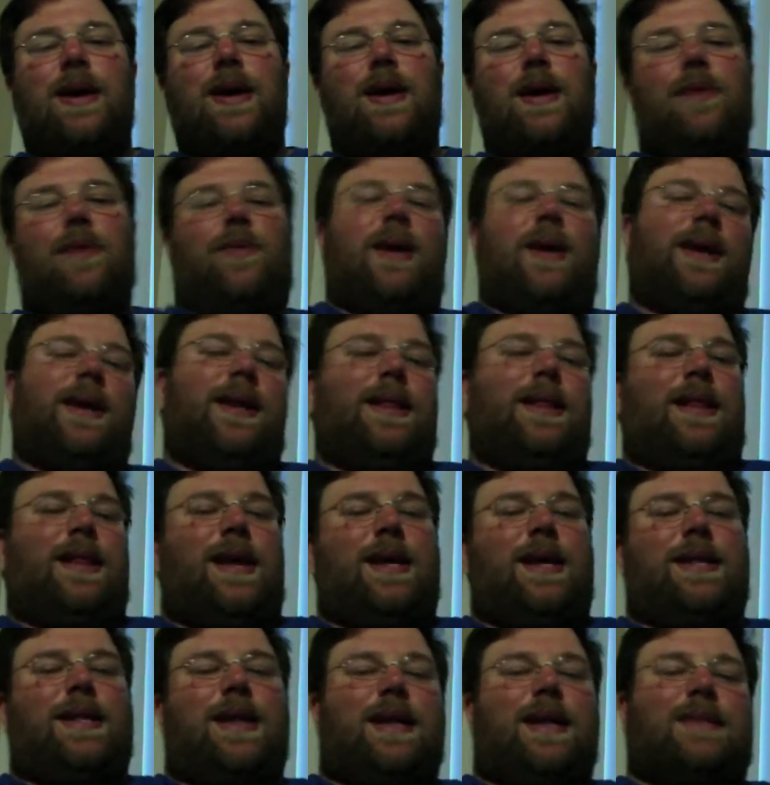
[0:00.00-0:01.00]
and we didn't
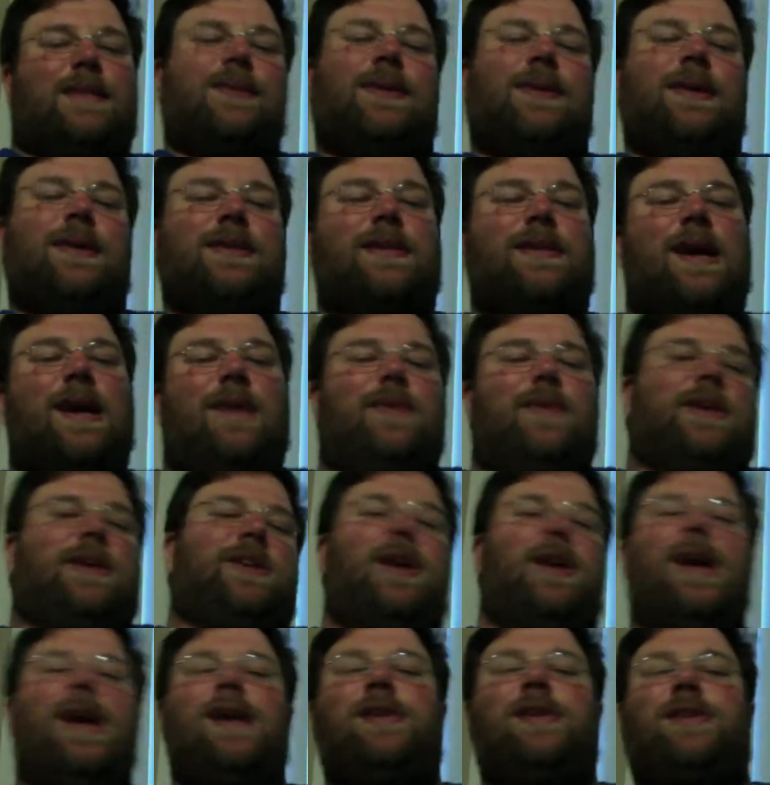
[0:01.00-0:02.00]
like that, so here's how we
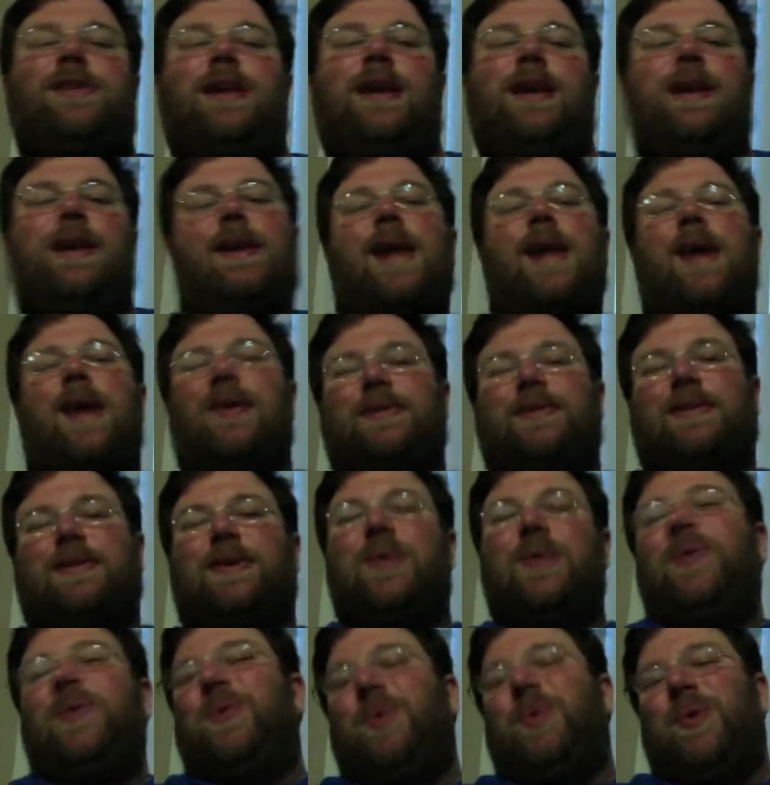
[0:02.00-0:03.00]
changed it, and now it's
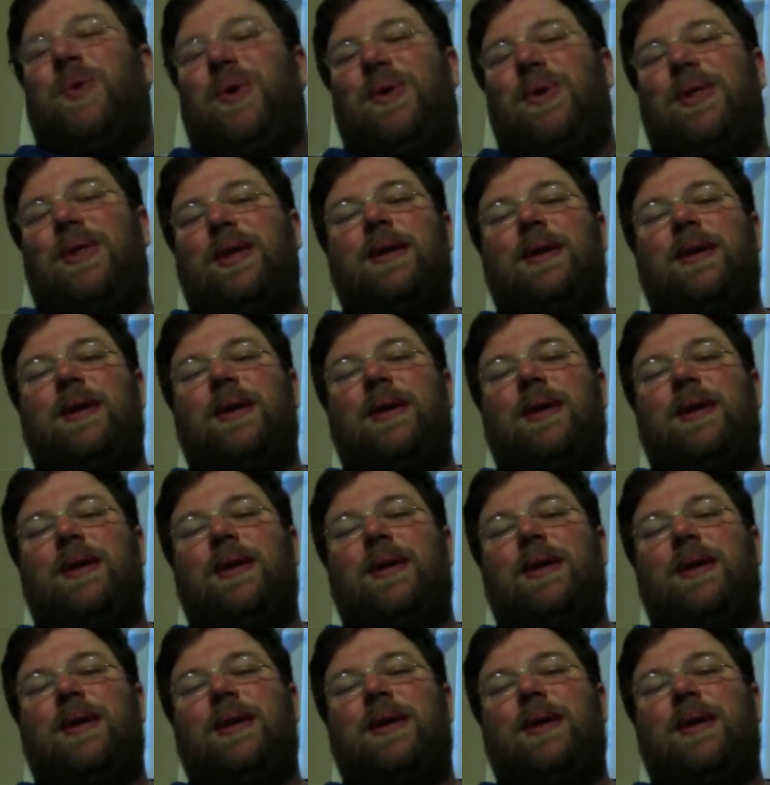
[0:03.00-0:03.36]
cool.